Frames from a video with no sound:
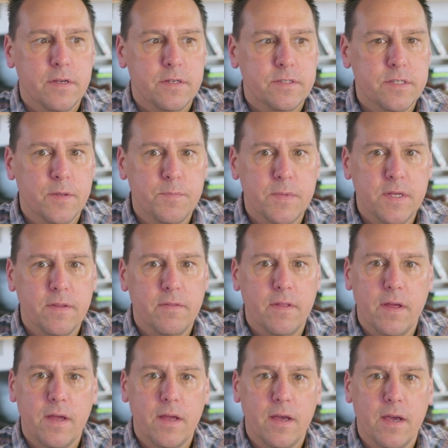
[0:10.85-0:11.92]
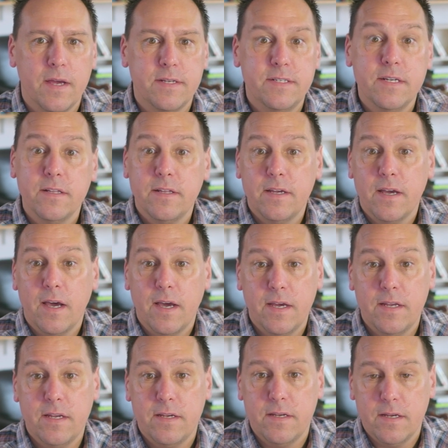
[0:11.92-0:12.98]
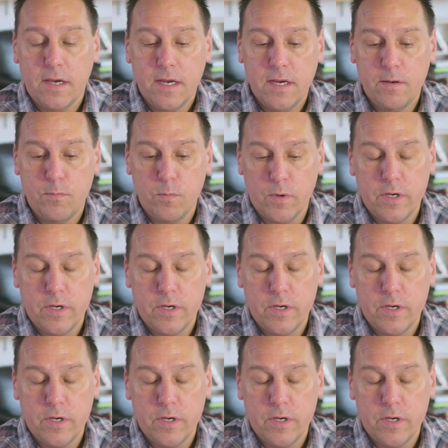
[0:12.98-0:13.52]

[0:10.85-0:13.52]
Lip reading: something that ideally I'd